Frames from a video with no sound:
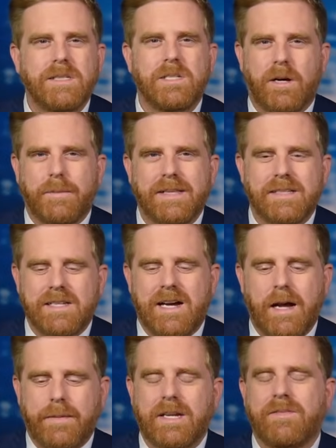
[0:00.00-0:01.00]
It's all about the
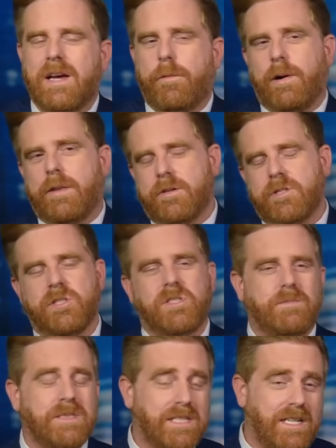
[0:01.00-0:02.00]
timing of that weather
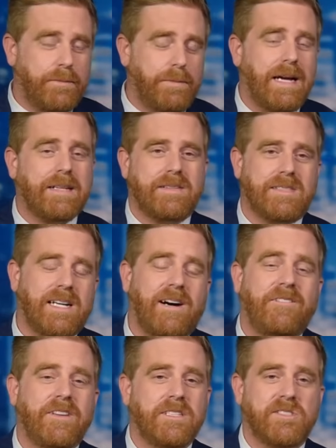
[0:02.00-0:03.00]
system is impact the
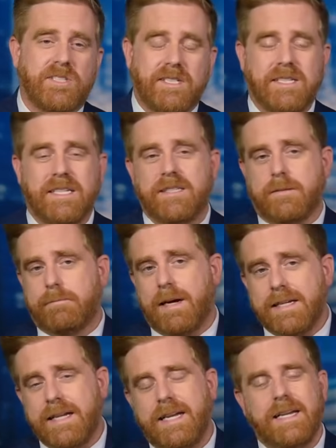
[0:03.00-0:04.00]
southeast Sunday and the
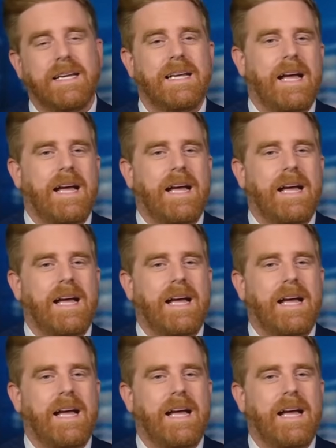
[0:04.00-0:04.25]
Monday